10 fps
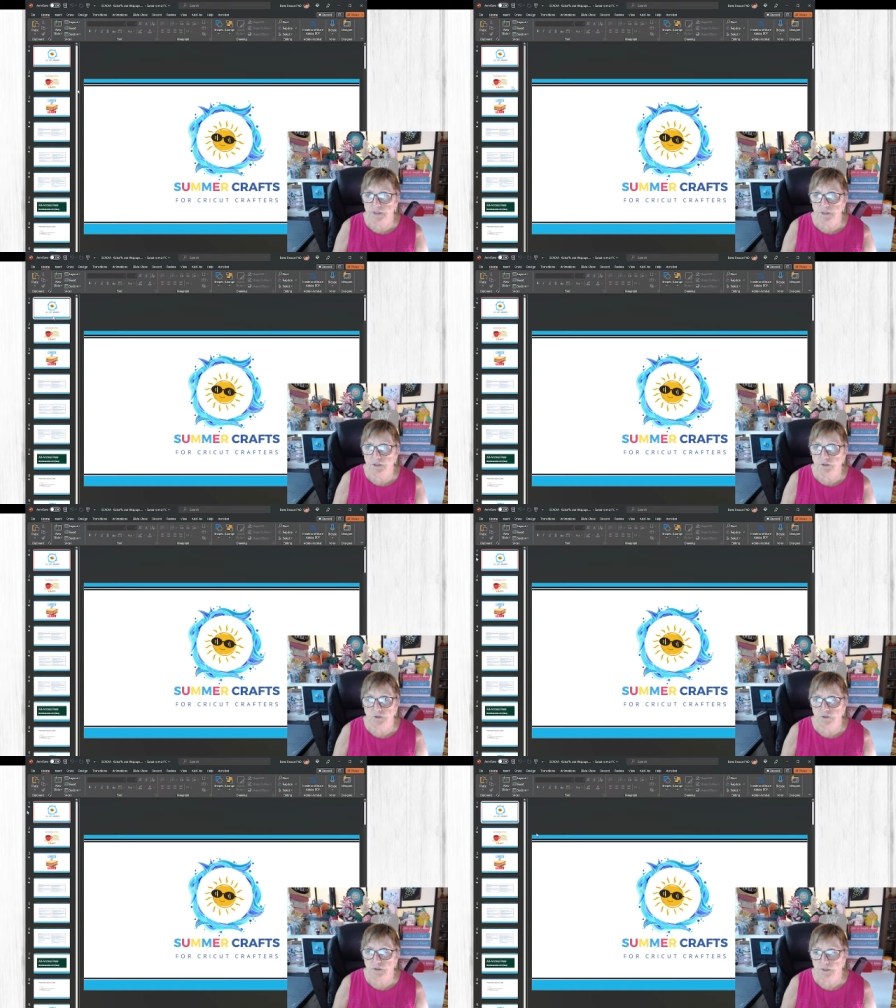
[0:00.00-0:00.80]

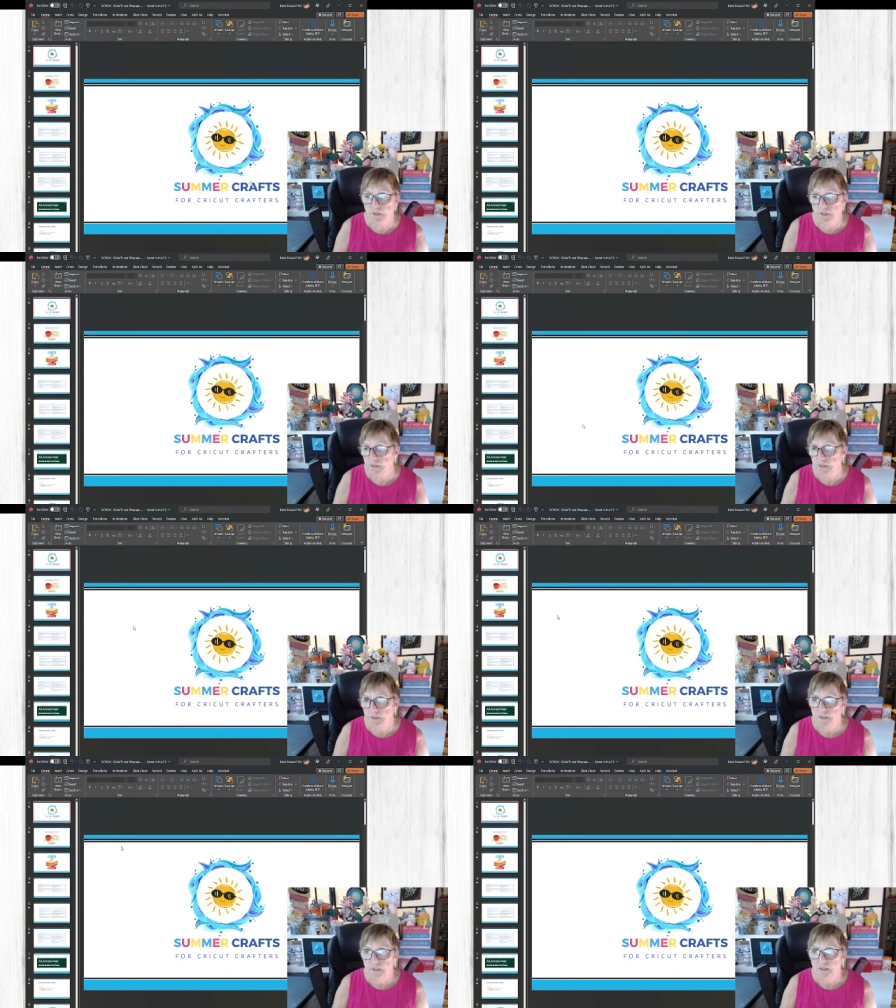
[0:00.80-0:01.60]
here.
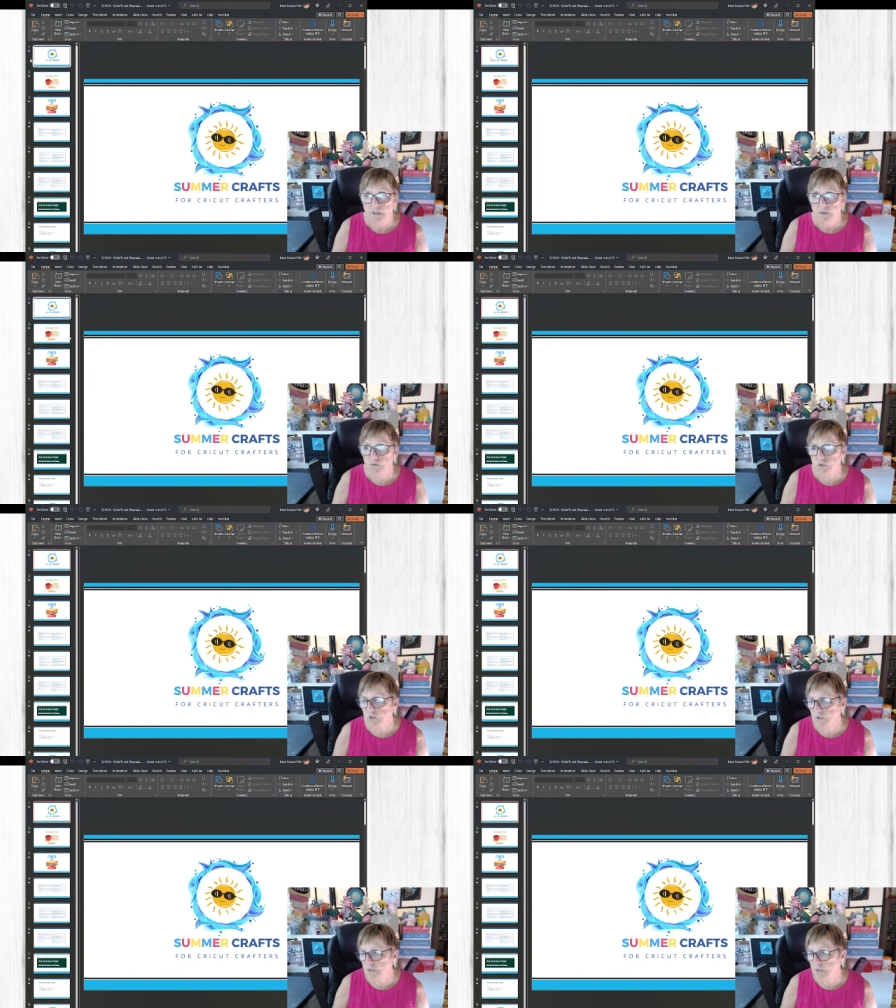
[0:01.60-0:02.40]
We'll
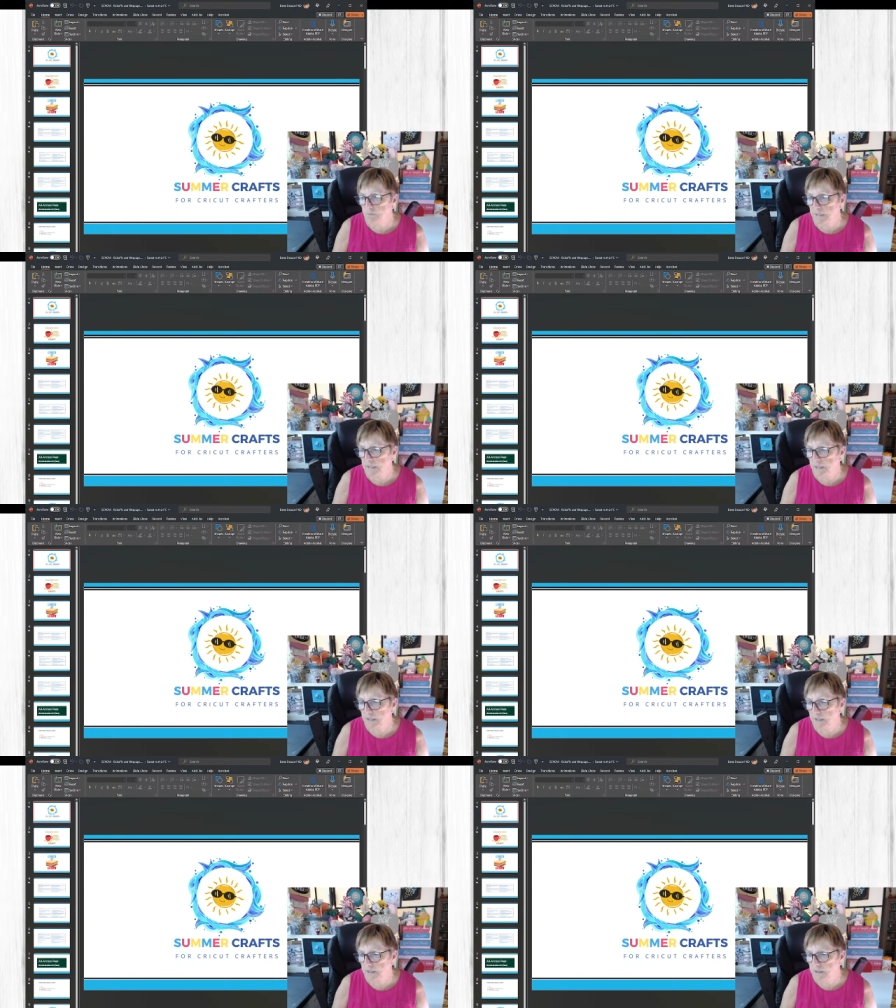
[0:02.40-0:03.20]
start at the
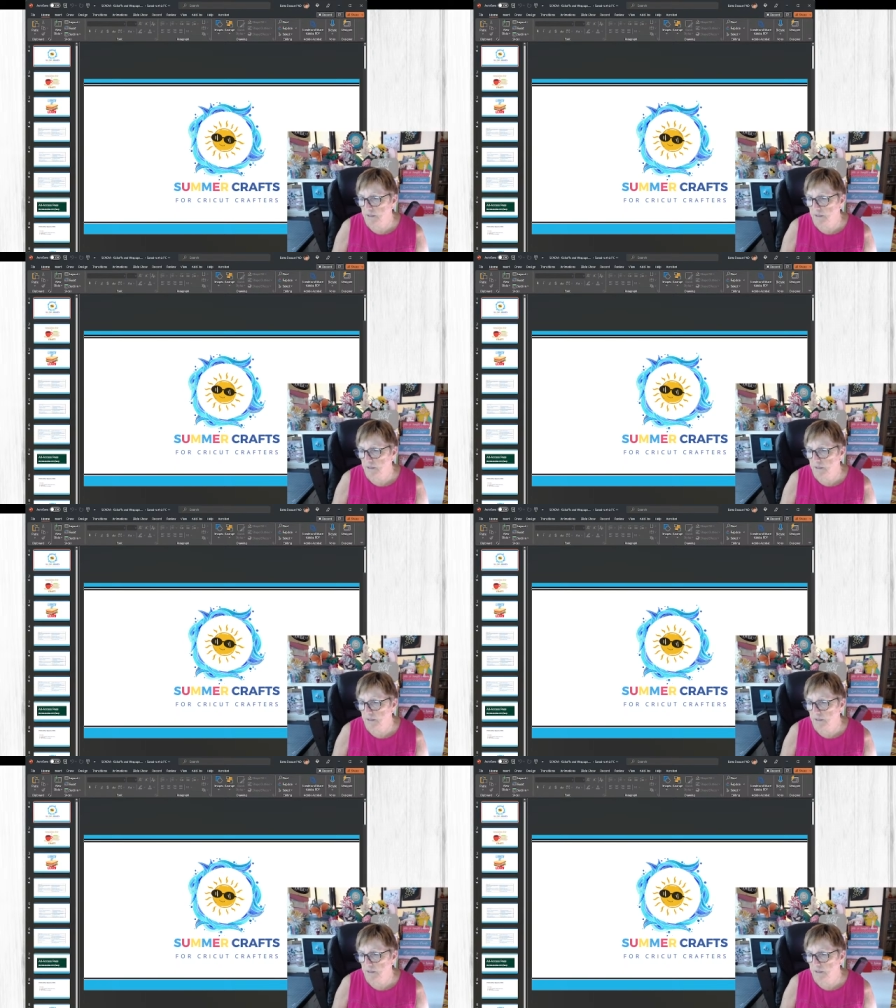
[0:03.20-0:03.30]
beginning.